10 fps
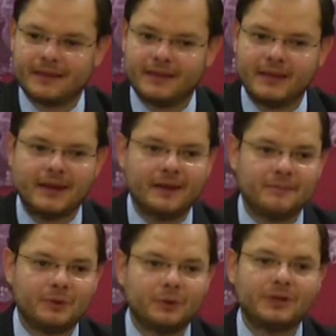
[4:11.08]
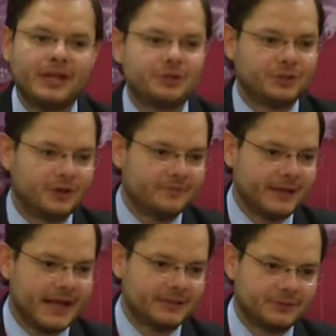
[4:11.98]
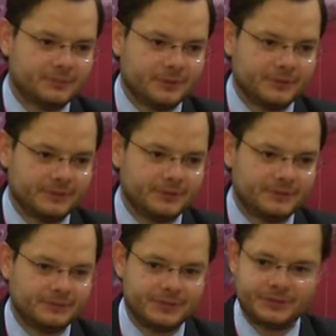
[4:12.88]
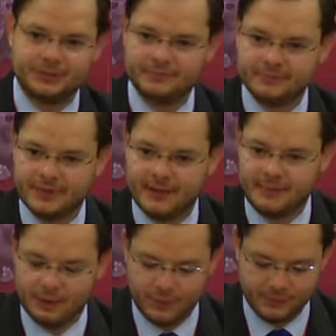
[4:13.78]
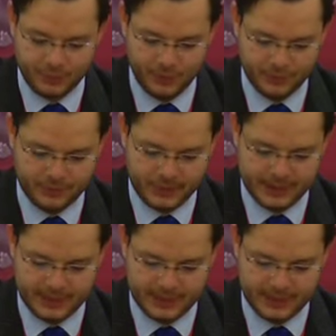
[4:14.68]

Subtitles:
the good nature of the Castro brother regime. I mean, we both,